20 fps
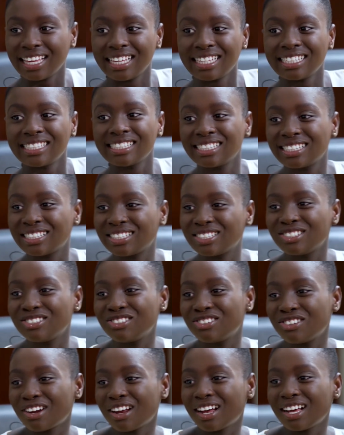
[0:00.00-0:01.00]
Is
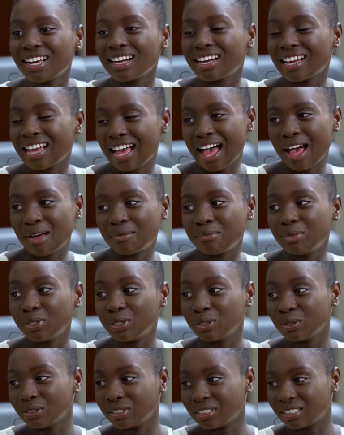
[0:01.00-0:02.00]
drug
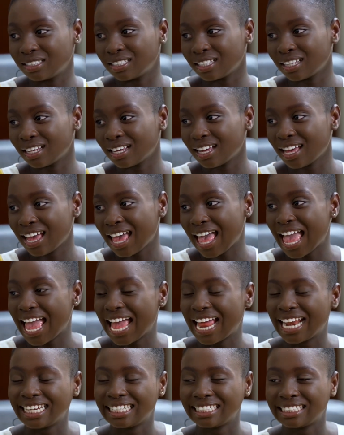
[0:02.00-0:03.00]
abuse
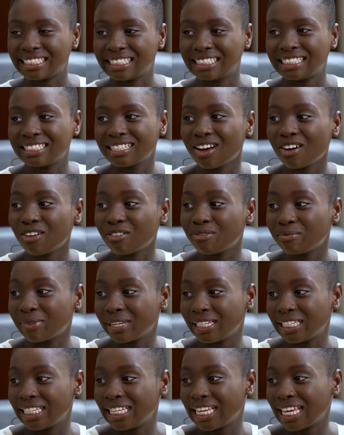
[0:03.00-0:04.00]
and
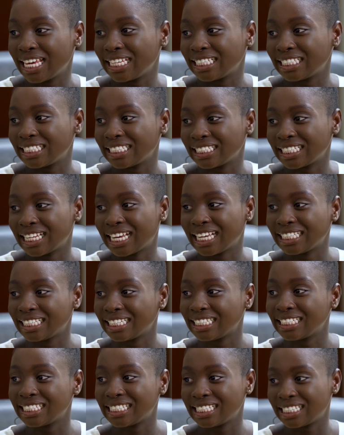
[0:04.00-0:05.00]
self-medication, are
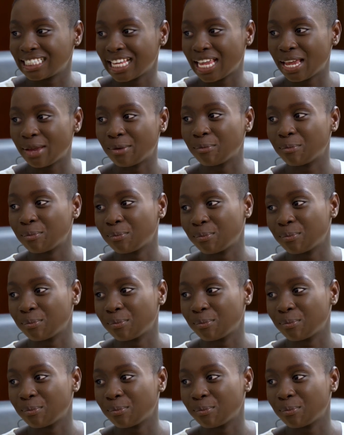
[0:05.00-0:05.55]
they the same?